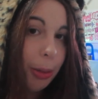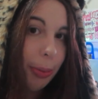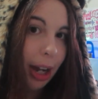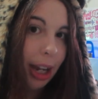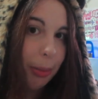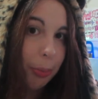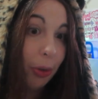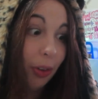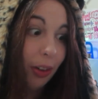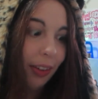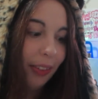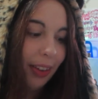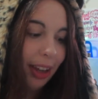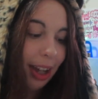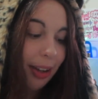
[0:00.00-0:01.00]
buying more
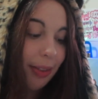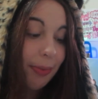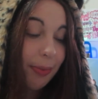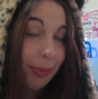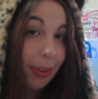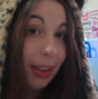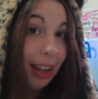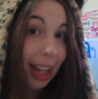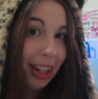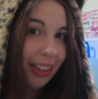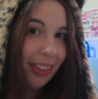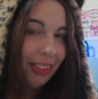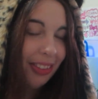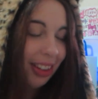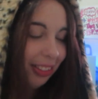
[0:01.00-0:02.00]
on there later
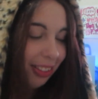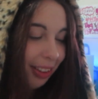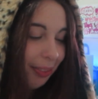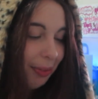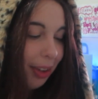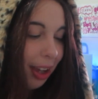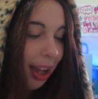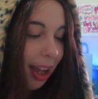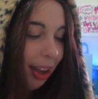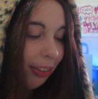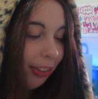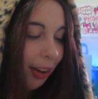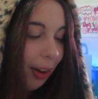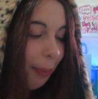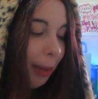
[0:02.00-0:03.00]
in the future.
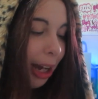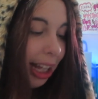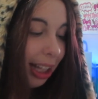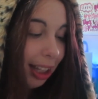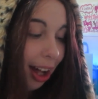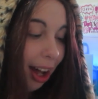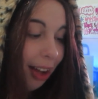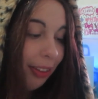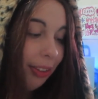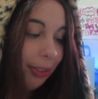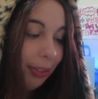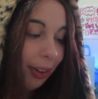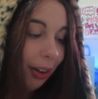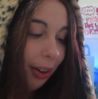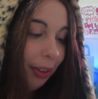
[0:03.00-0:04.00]
So on my
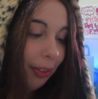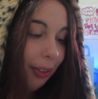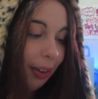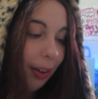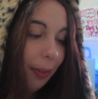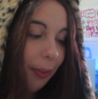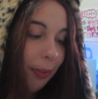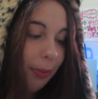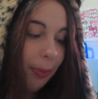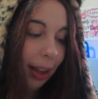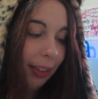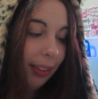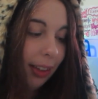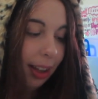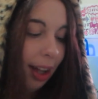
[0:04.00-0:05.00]
last row of
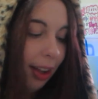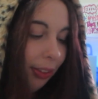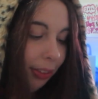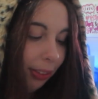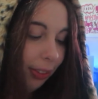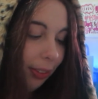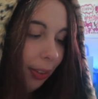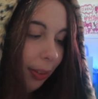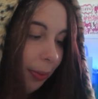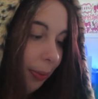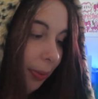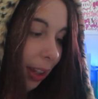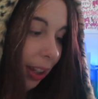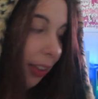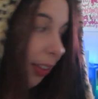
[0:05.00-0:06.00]
like the last thing